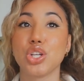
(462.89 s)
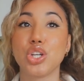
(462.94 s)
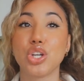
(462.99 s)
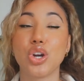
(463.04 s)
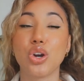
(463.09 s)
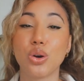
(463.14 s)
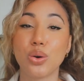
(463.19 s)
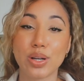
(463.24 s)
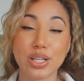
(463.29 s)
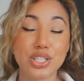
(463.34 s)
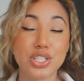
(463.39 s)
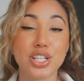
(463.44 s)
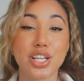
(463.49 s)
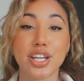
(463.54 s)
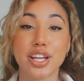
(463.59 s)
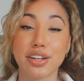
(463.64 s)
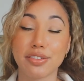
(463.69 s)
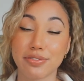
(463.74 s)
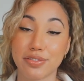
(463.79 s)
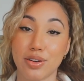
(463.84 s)
go into
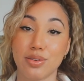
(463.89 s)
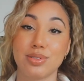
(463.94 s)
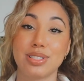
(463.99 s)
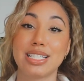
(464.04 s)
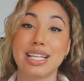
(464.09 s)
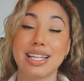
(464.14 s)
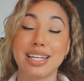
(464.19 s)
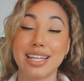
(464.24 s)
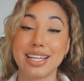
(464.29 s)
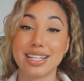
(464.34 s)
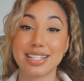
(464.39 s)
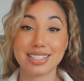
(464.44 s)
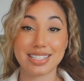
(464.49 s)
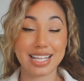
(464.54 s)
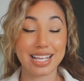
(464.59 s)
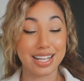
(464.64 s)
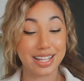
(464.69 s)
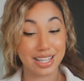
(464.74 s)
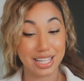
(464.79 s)
your phone settings and